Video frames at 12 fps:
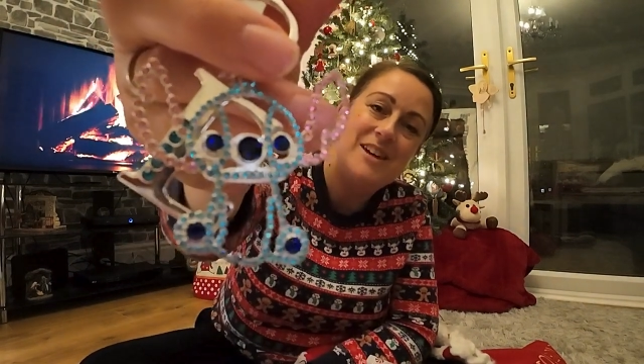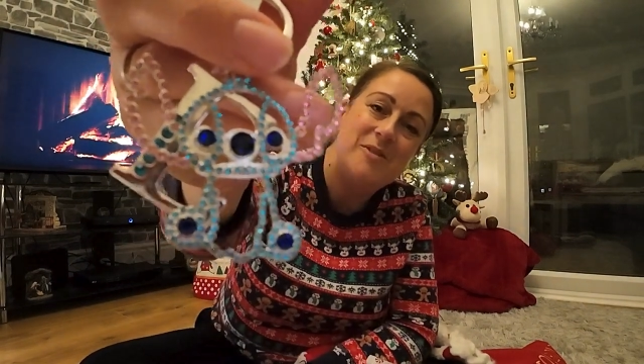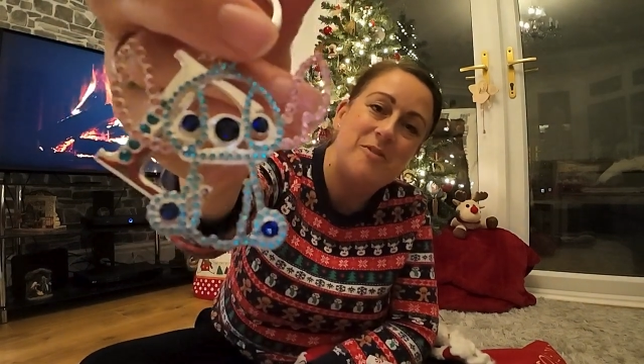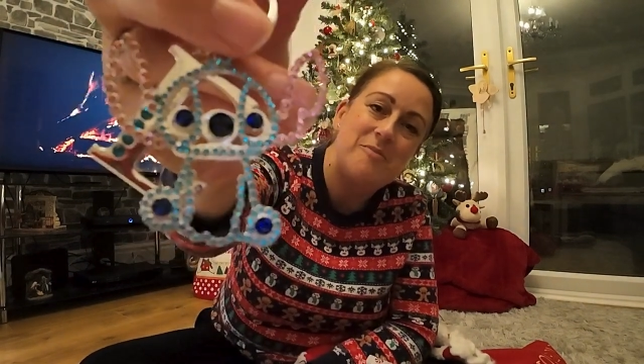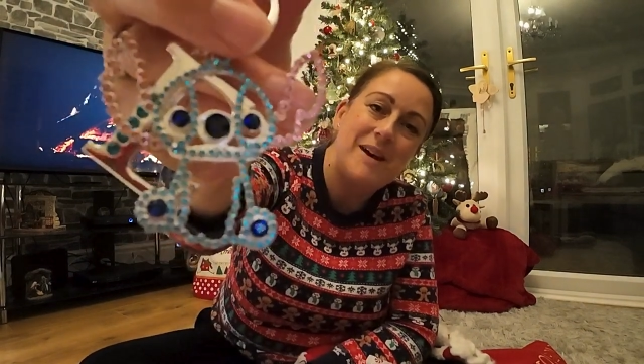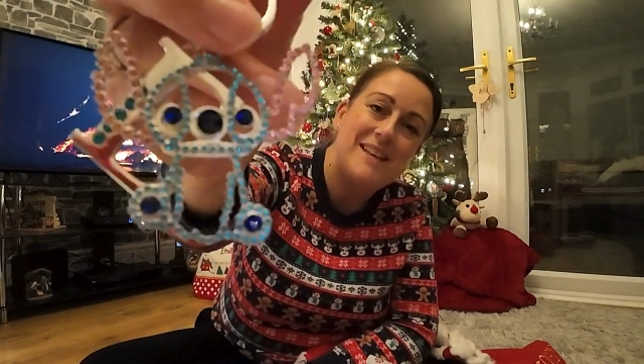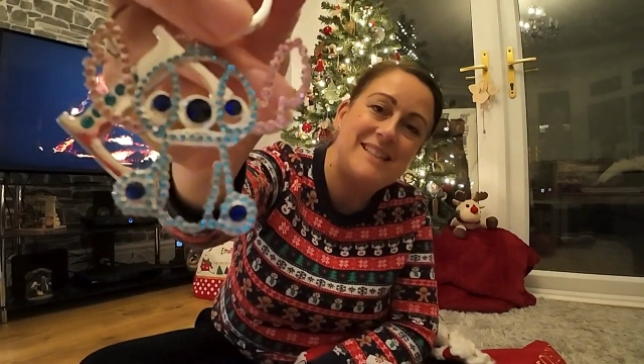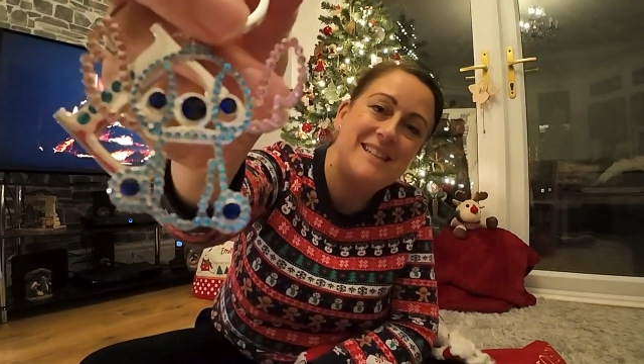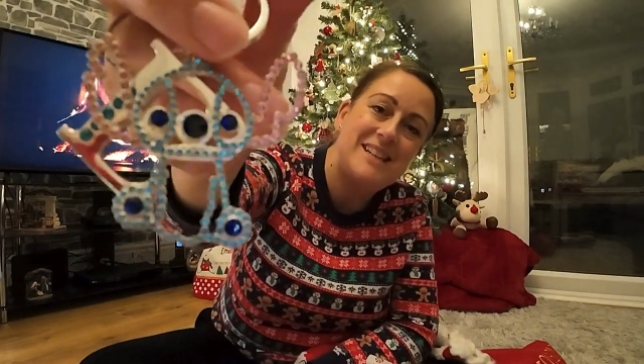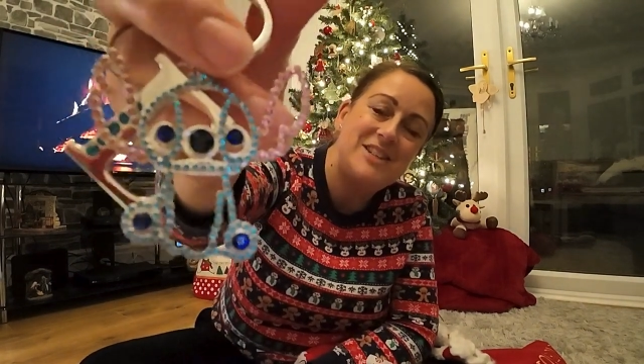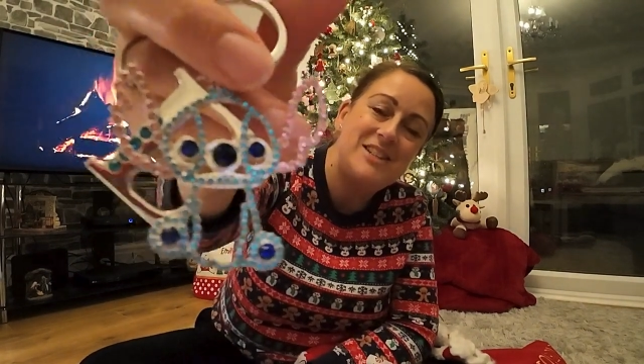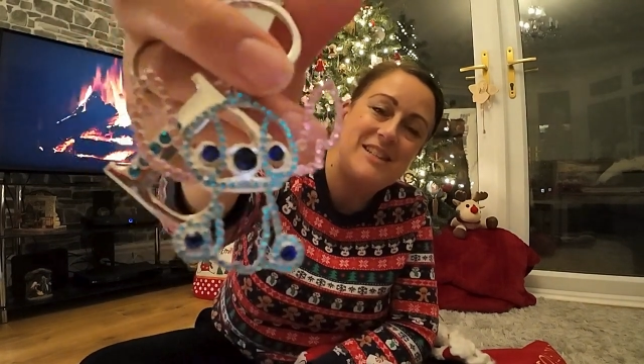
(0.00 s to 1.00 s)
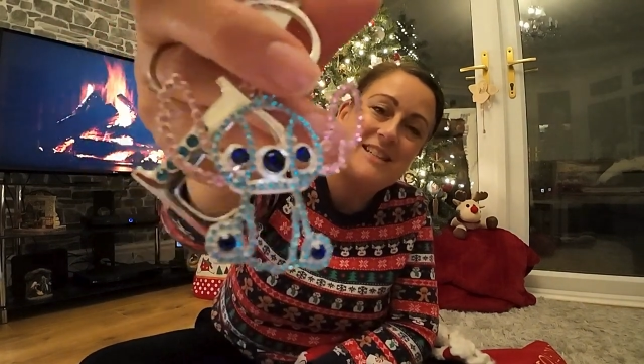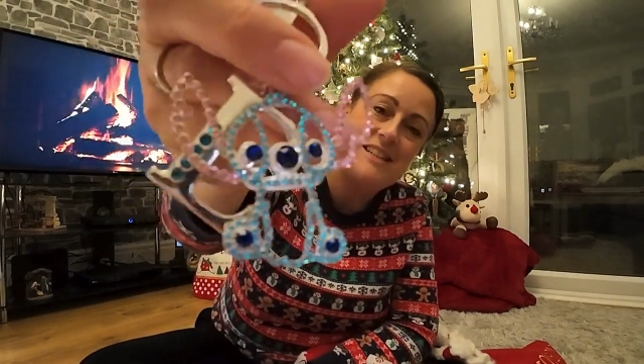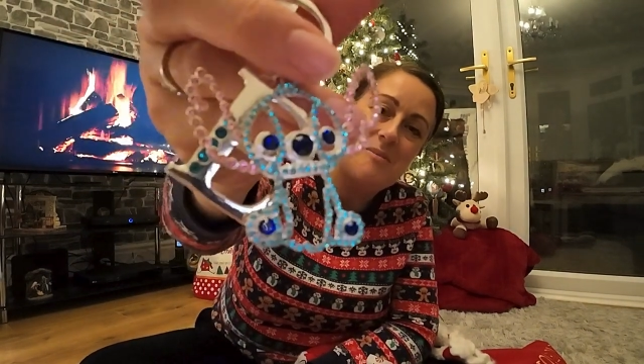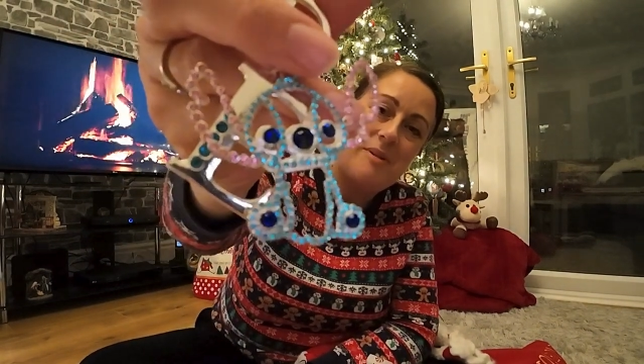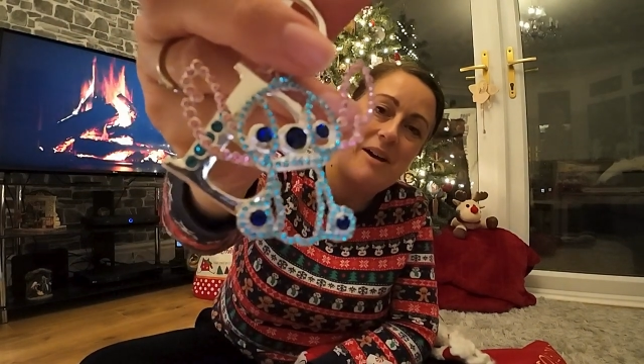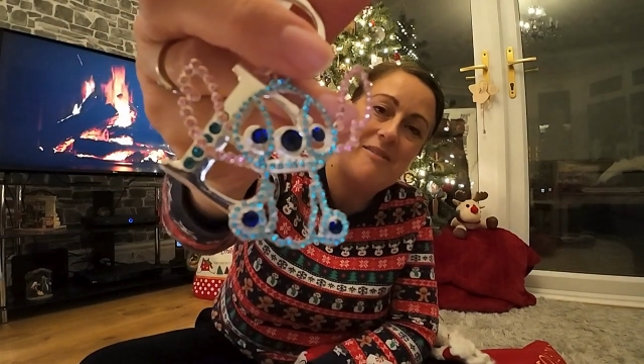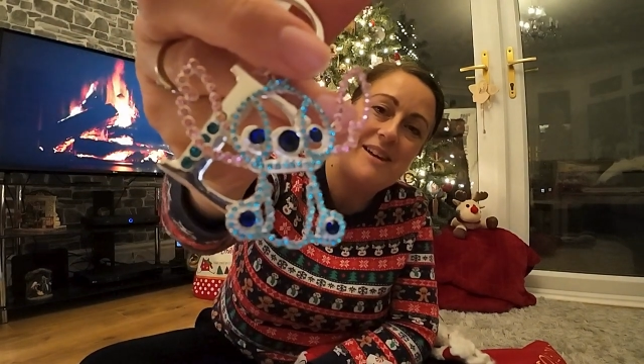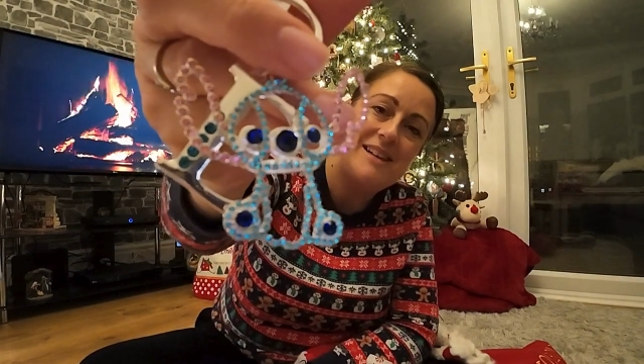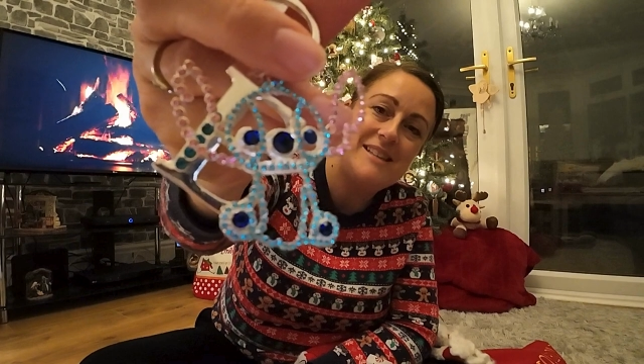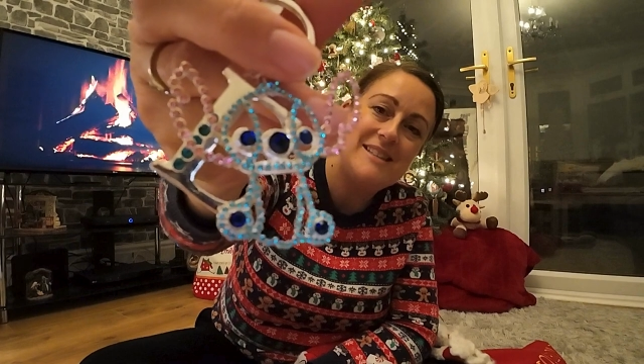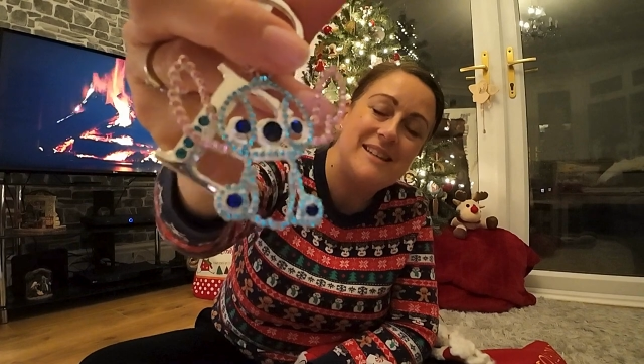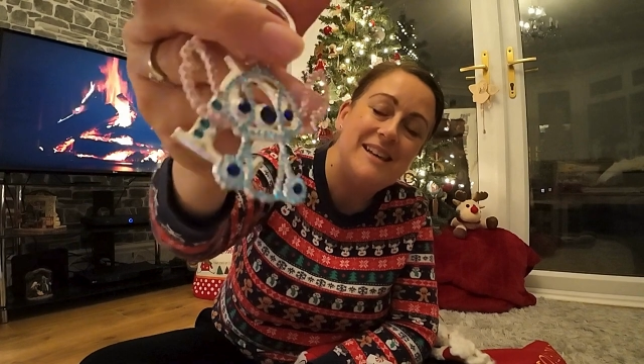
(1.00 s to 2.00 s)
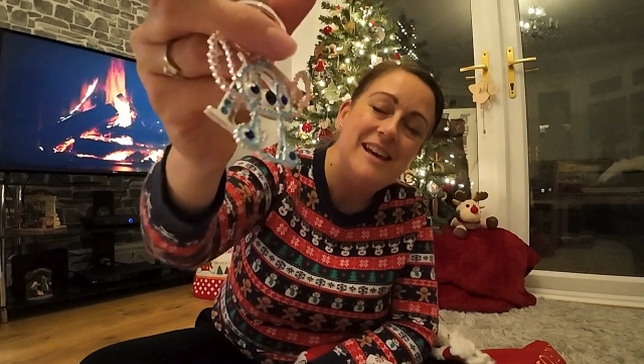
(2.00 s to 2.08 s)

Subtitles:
We've met Stitch in Disneyland Paris.